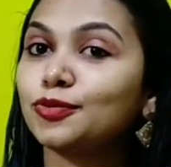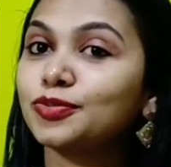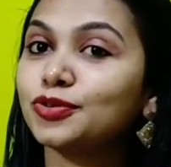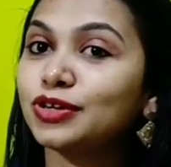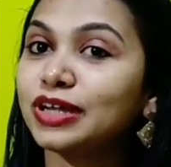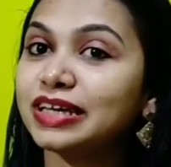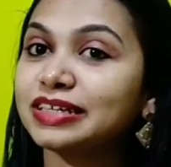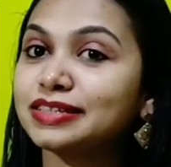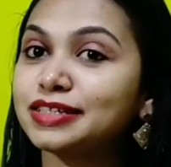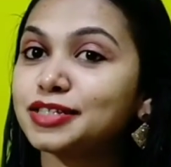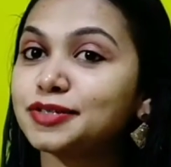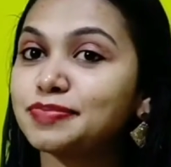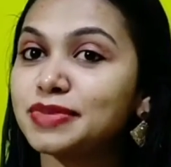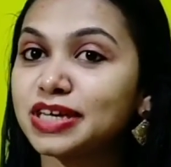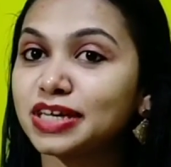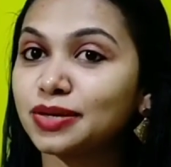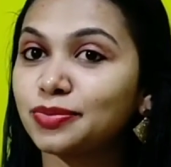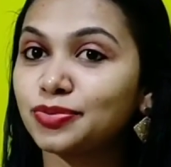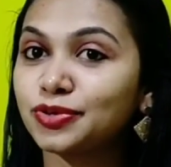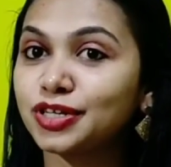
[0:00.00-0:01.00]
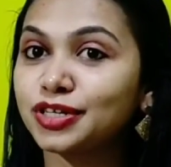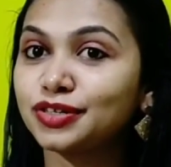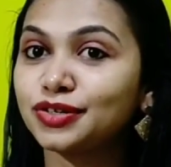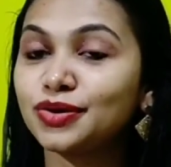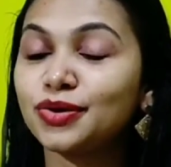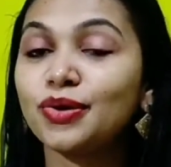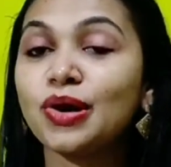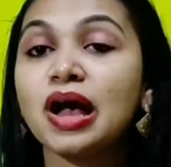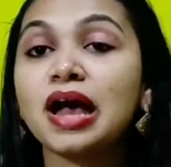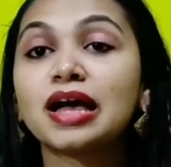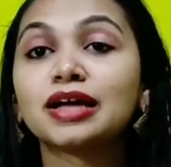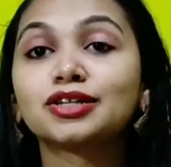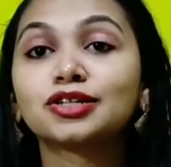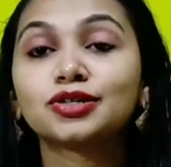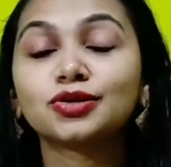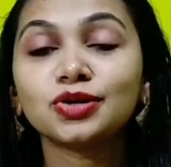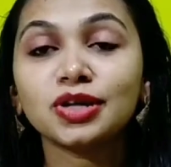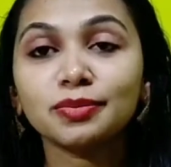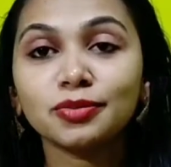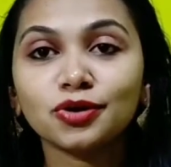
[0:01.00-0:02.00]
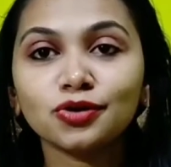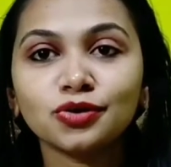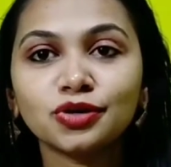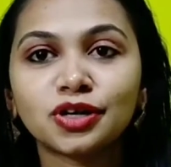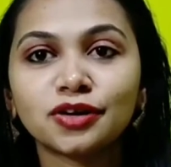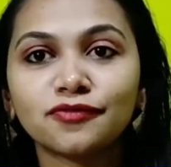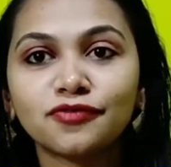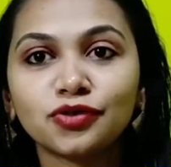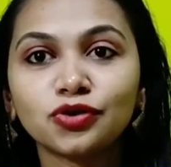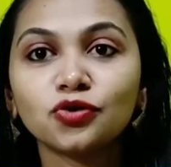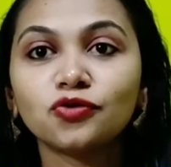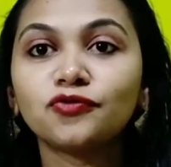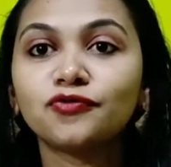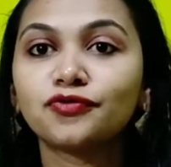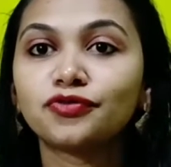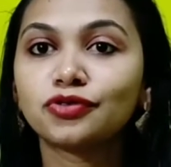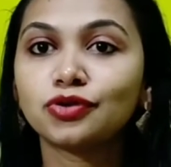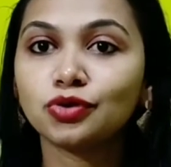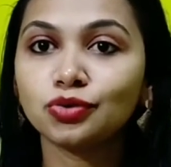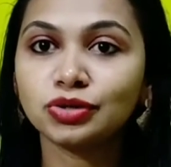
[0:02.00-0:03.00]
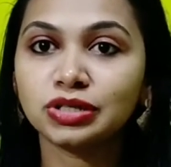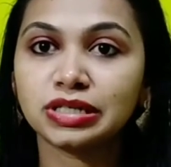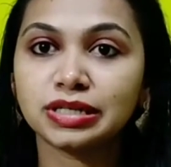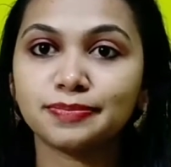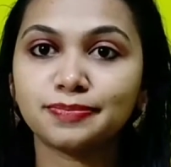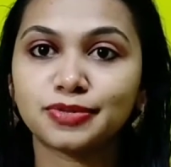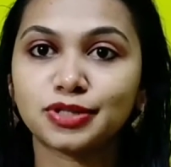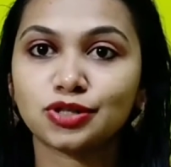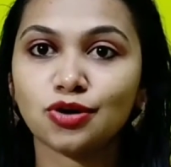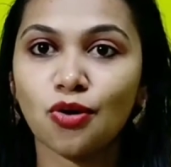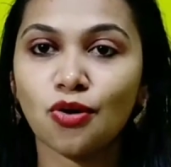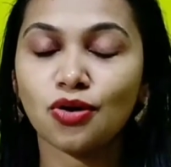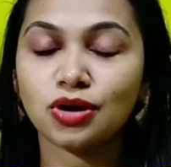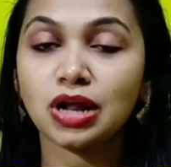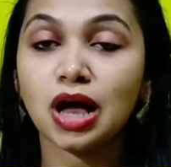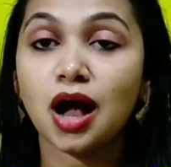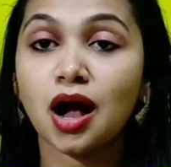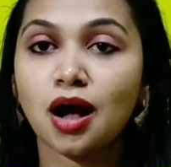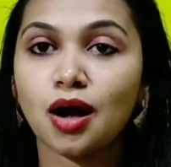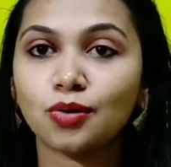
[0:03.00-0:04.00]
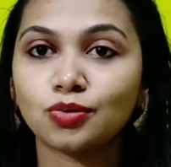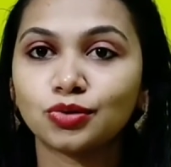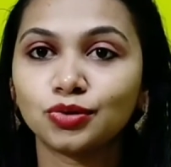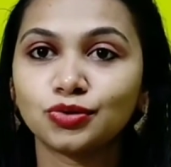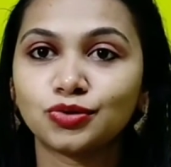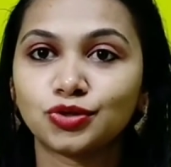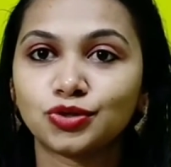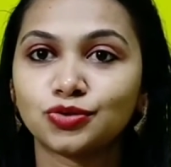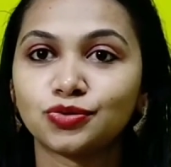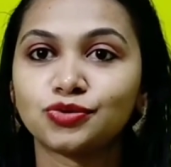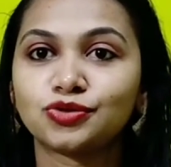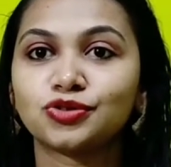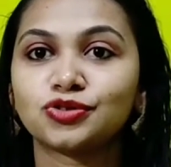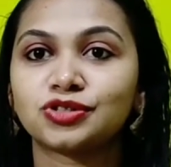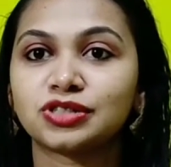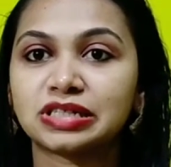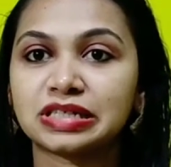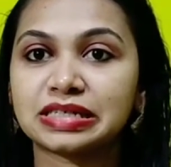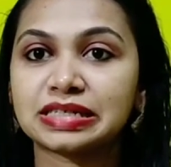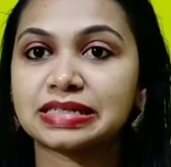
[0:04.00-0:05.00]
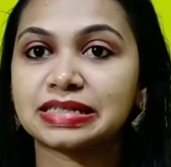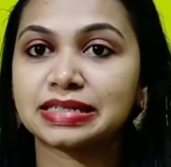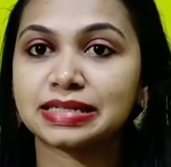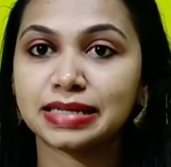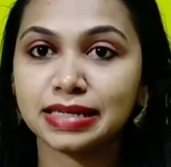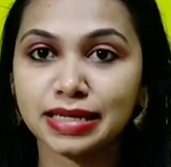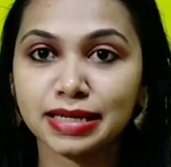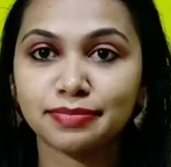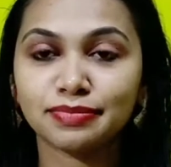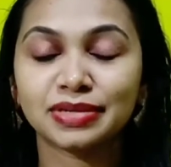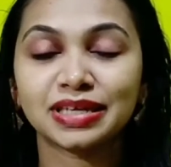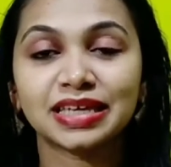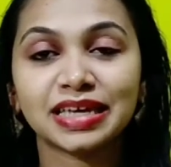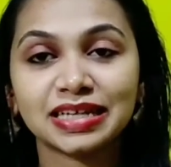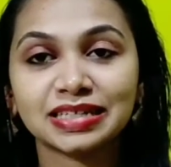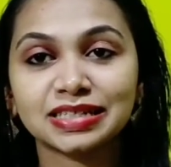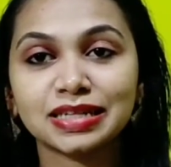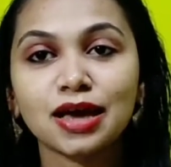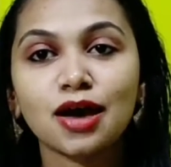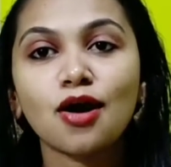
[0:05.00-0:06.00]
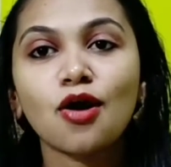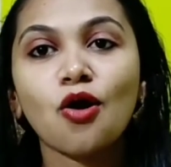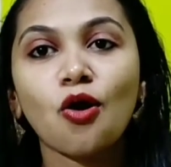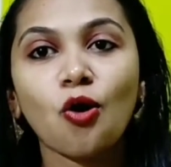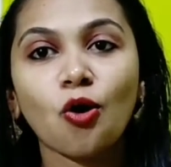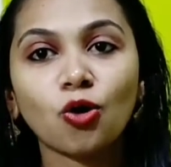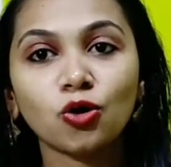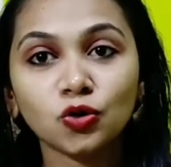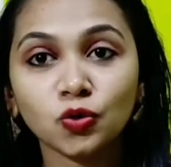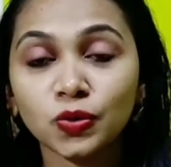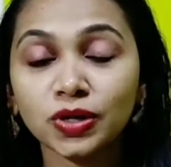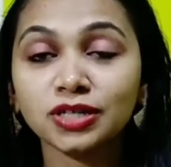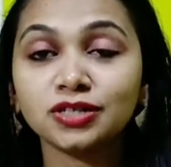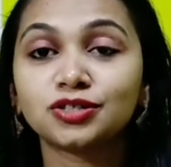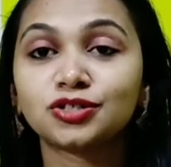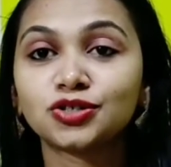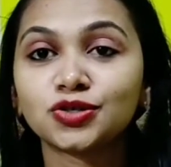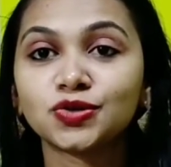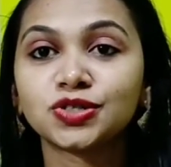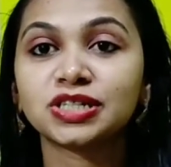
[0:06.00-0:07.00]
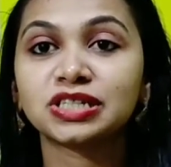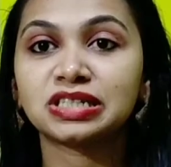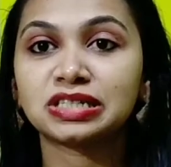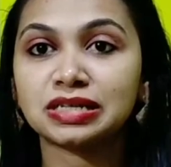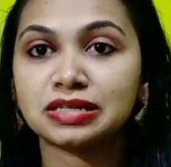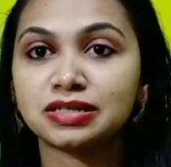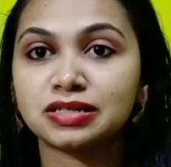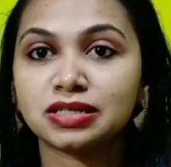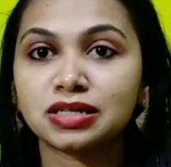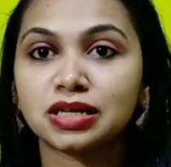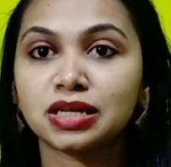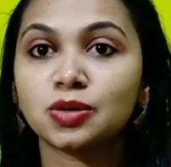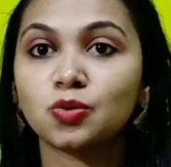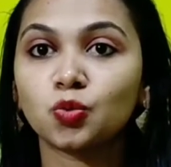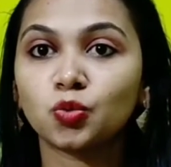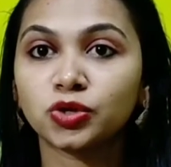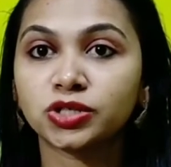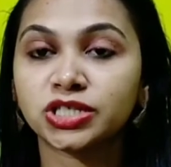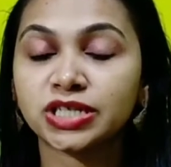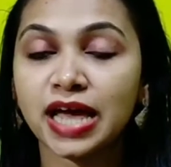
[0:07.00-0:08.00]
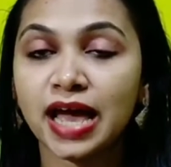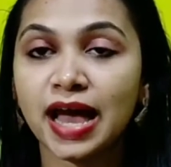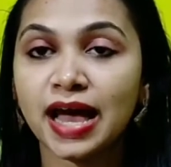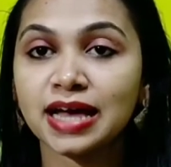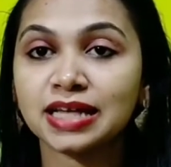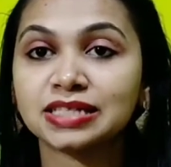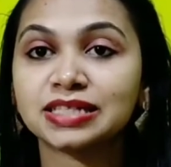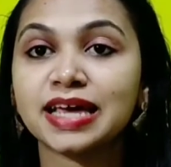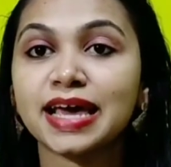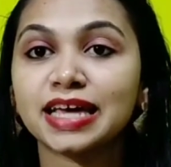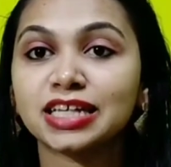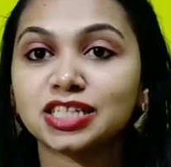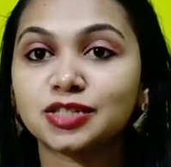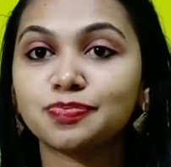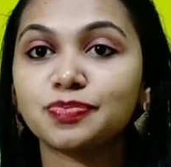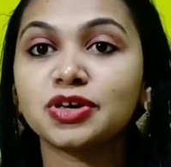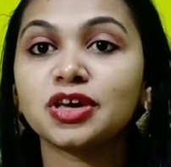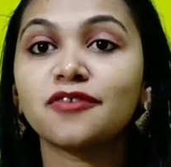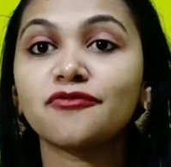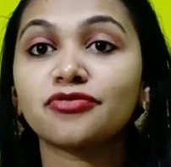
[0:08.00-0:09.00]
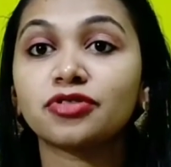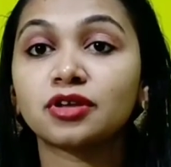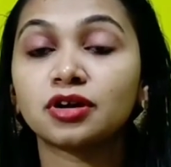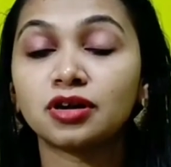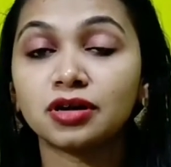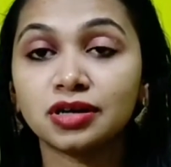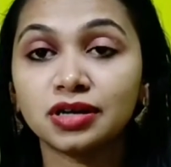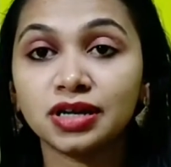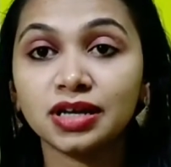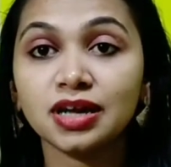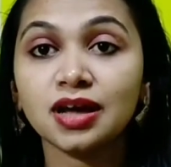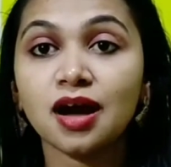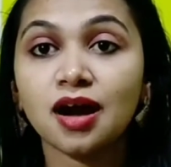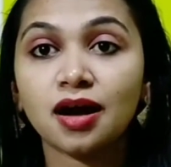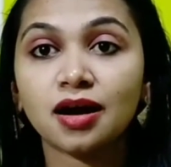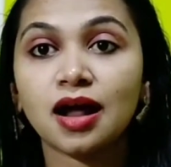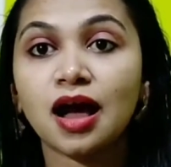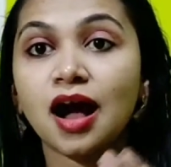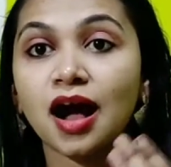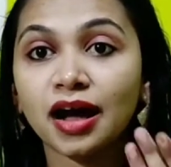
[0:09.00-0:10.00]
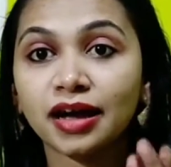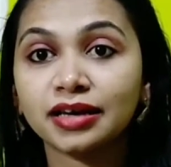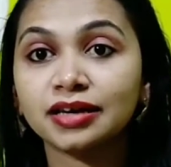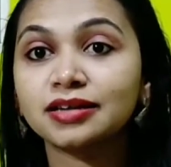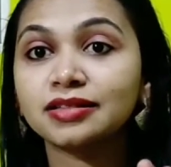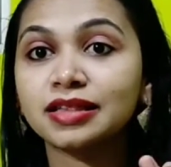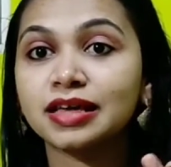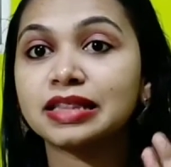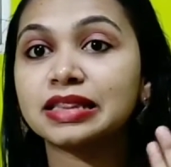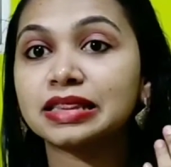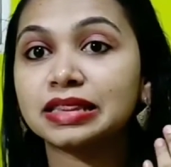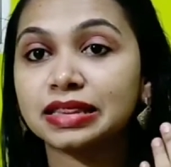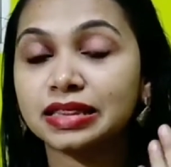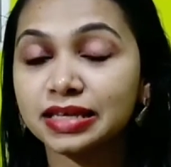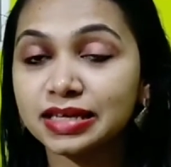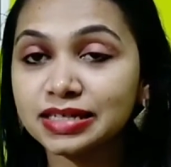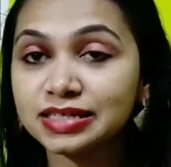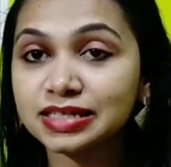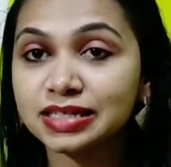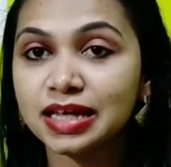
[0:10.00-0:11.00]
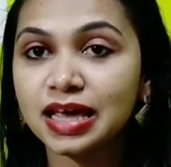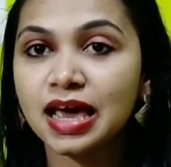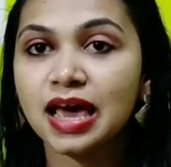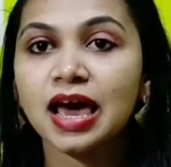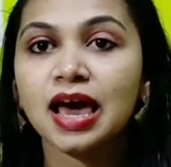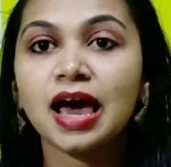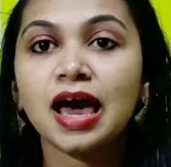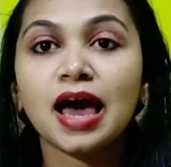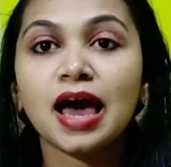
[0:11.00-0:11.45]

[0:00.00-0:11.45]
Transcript: Hope you like this makeup video. Today I'm going to give you few tips on how to choose your sunscreen. Yes, always choose a sunscreen which has SPF 30 or higher than this.